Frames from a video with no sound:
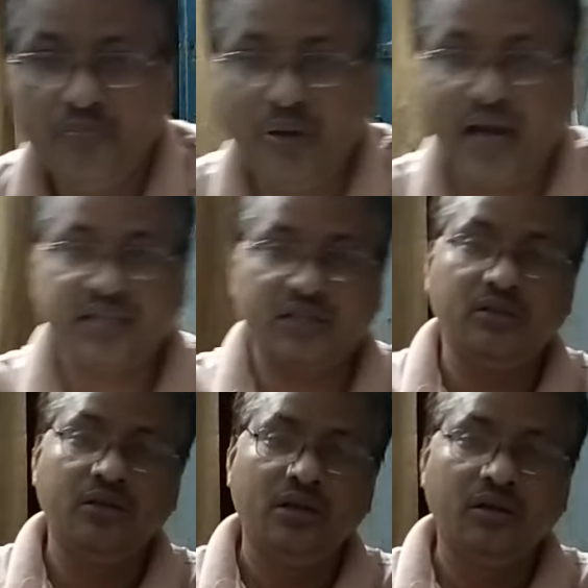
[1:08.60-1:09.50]
First,
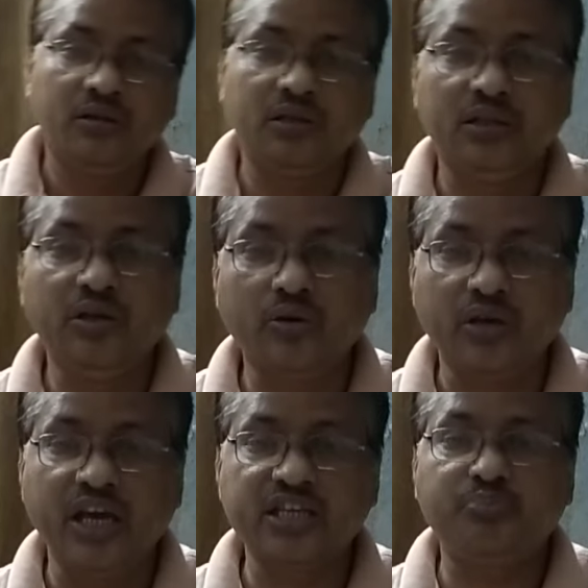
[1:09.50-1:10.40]
your
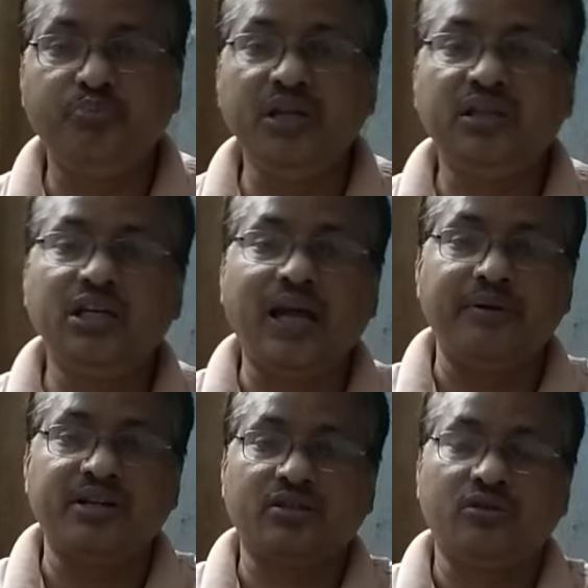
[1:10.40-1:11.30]
sp3
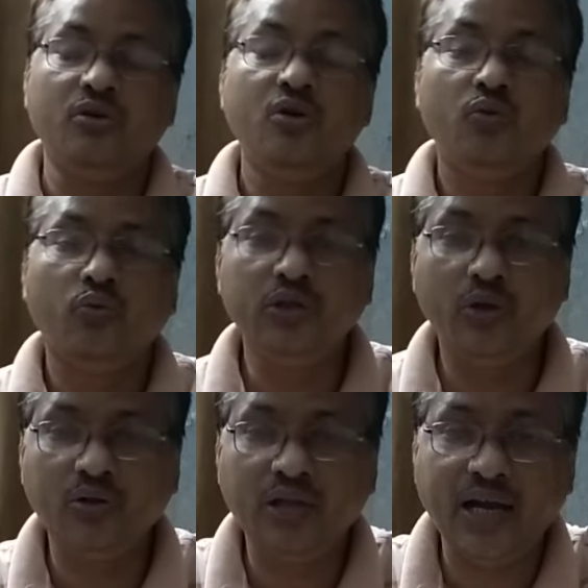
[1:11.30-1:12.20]
hybridization. We
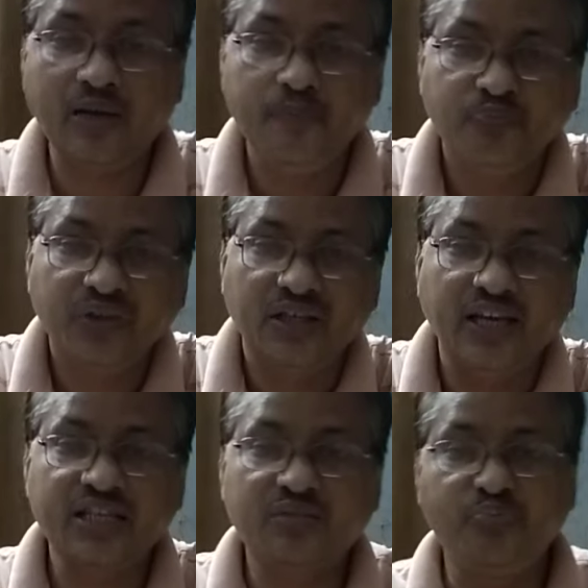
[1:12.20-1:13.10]
know that
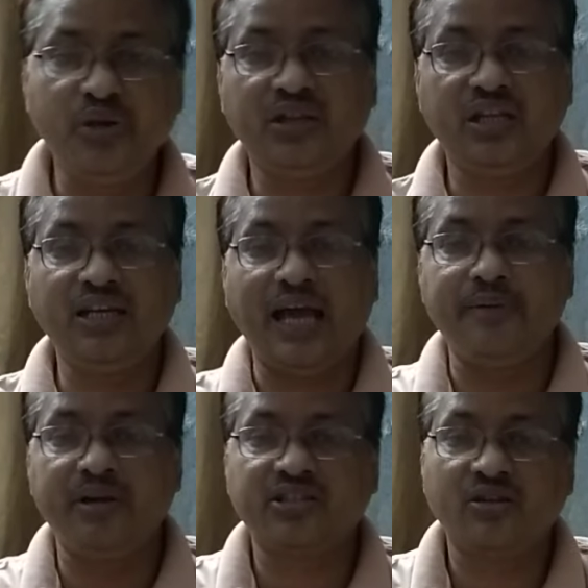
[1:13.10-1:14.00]
sp3
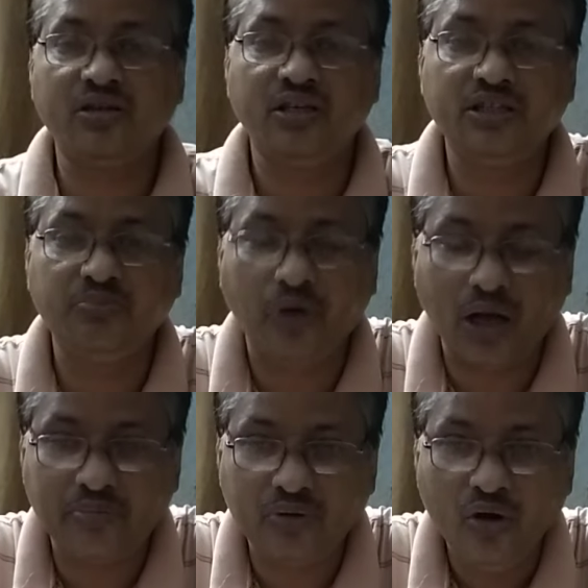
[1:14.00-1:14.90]
hybridization is
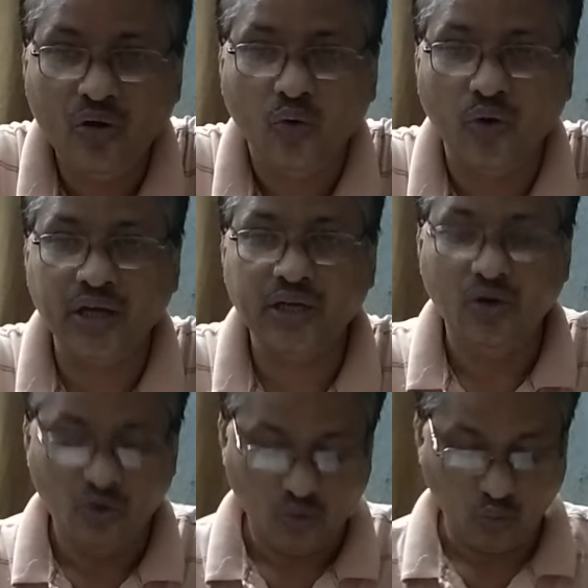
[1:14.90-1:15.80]
formed when
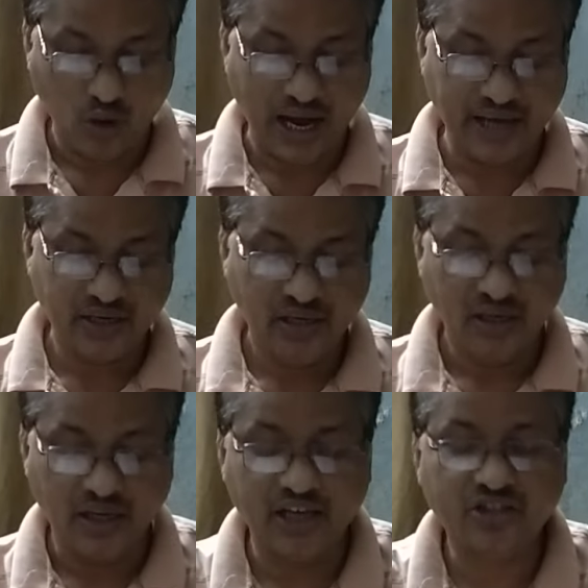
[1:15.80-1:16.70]
one
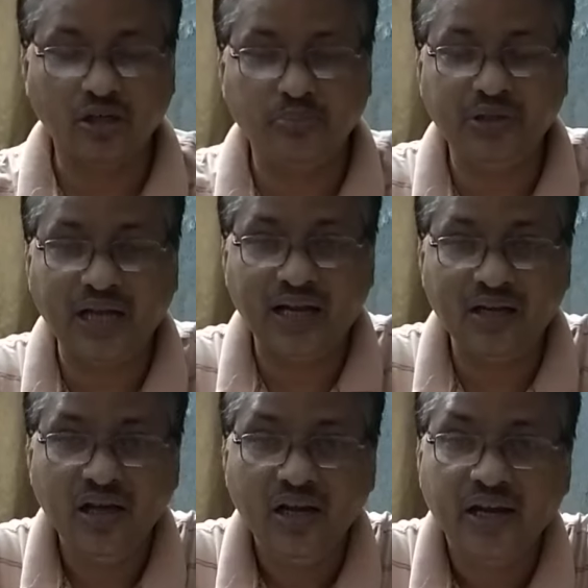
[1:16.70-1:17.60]
s
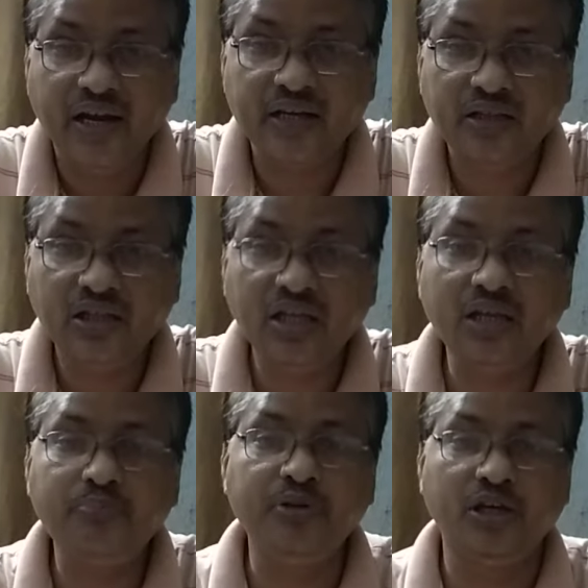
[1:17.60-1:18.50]
orbital and
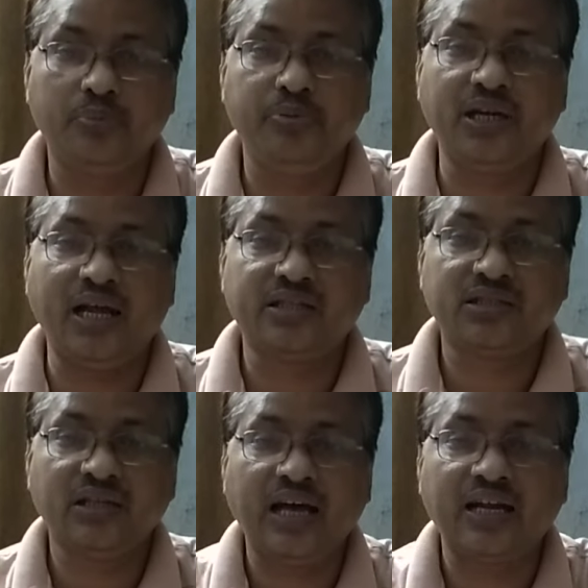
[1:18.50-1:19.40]
three p
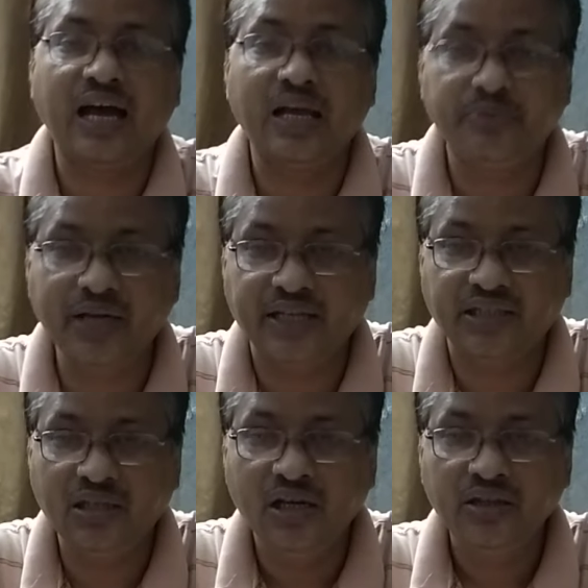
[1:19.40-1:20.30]
orbitals are
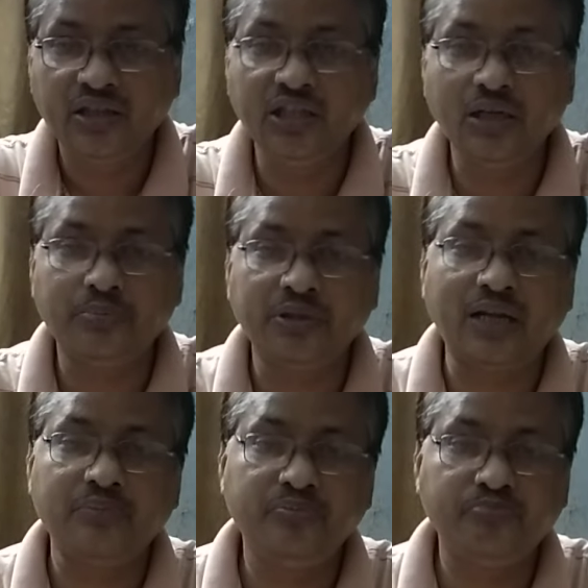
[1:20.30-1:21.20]
hybridized. P orbital